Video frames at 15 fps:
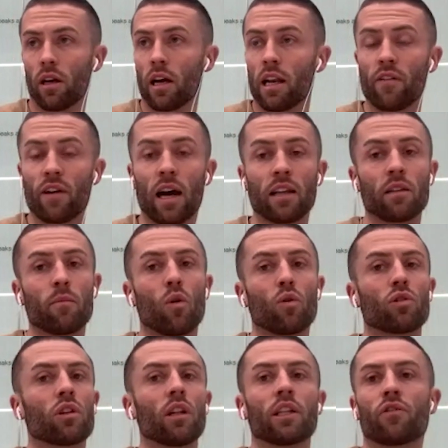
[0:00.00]
I never had the
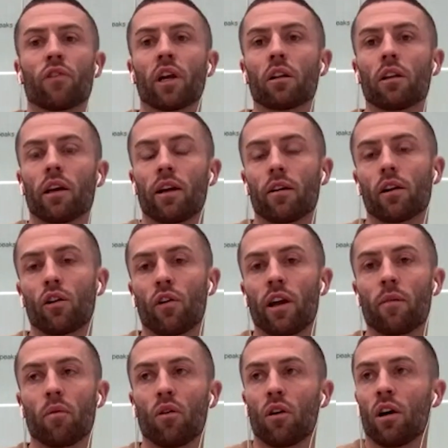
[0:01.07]
most glittering
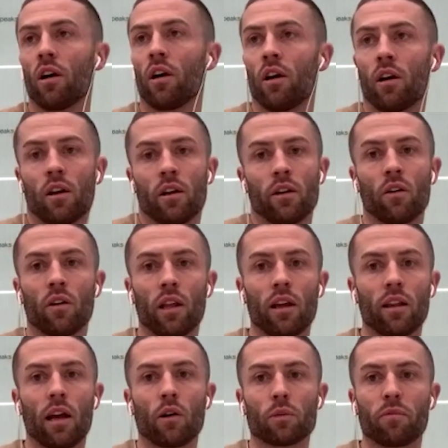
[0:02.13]
career, but I
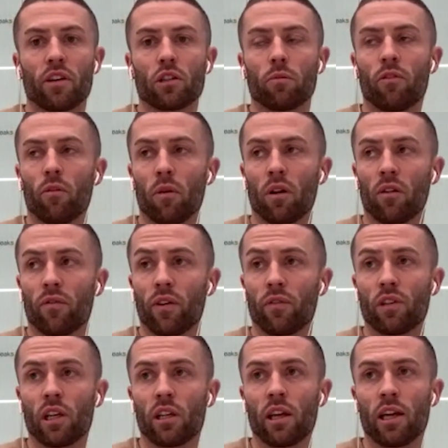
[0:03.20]
was professional football for
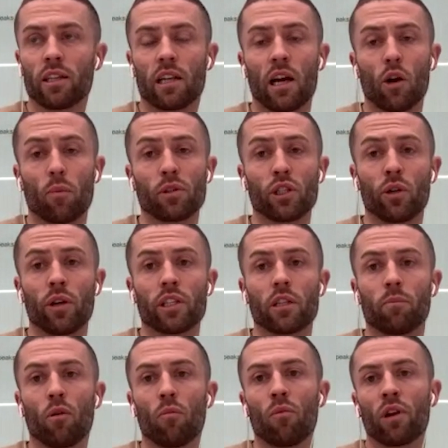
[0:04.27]
15 years and I had opportunities
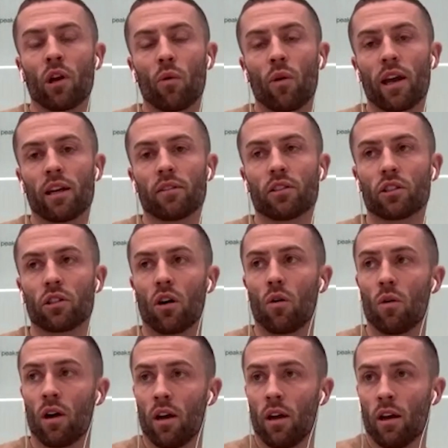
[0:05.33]
to put money away.
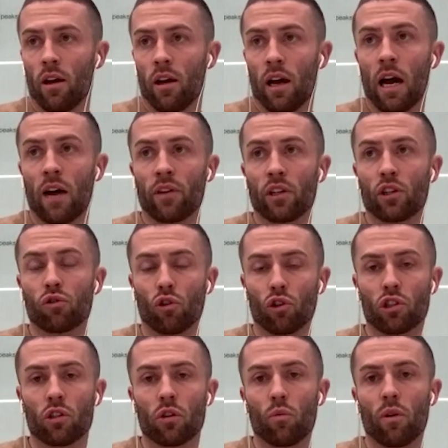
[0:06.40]
So having
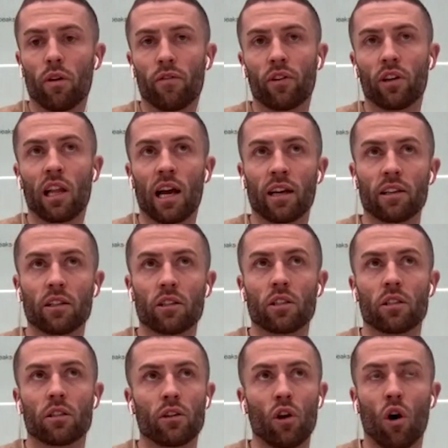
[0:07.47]
trust with
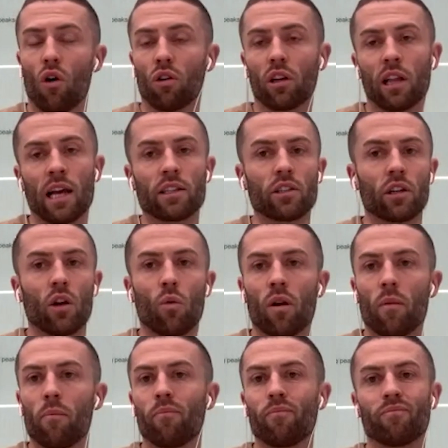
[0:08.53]
clients, not all clients are going to
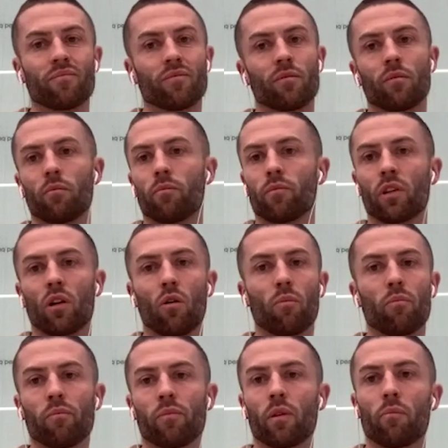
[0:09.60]
want to,
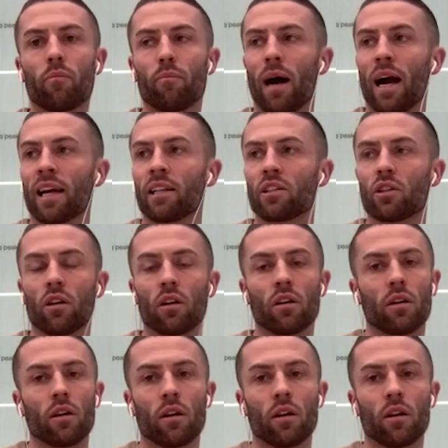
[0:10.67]
buy into